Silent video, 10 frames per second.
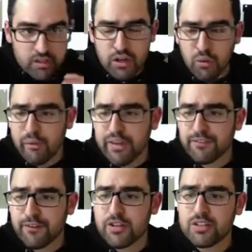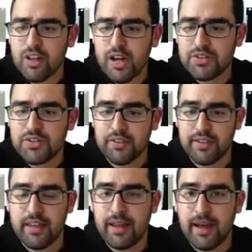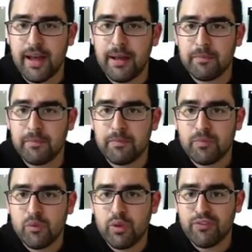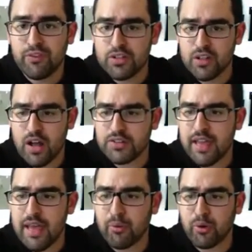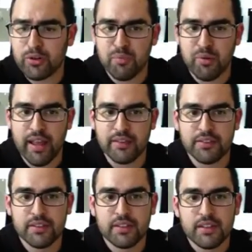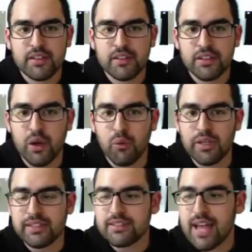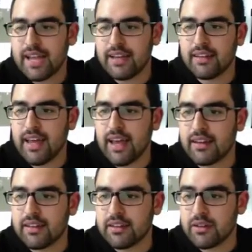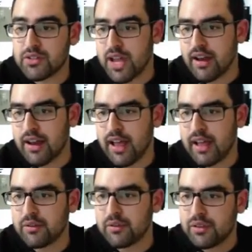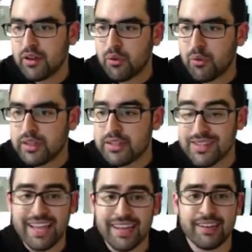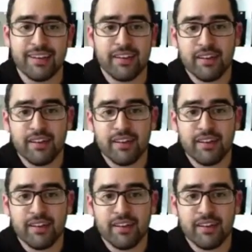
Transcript: When we first launched the HempWorks brand, we decided that, Jen and I, we decided